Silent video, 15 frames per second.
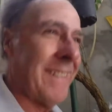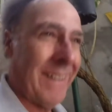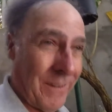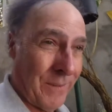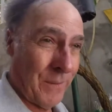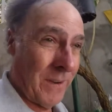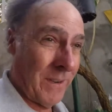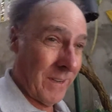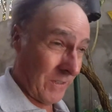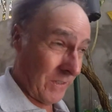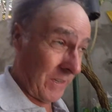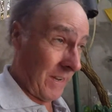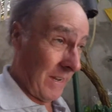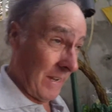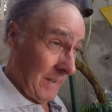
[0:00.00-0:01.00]
and it
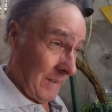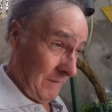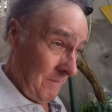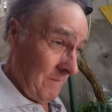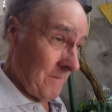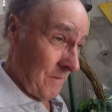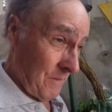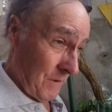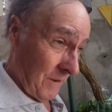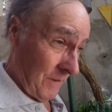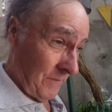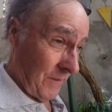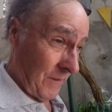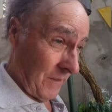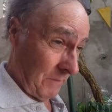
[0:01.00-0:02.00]
was when I
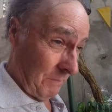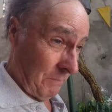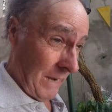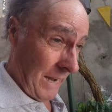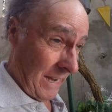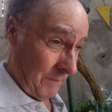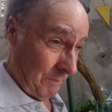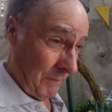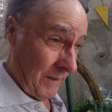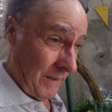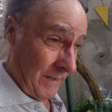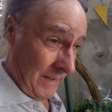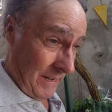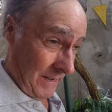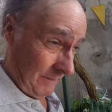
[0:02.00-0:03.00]
first passed
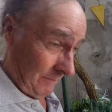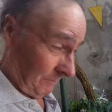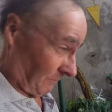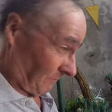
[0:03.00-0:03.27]
by here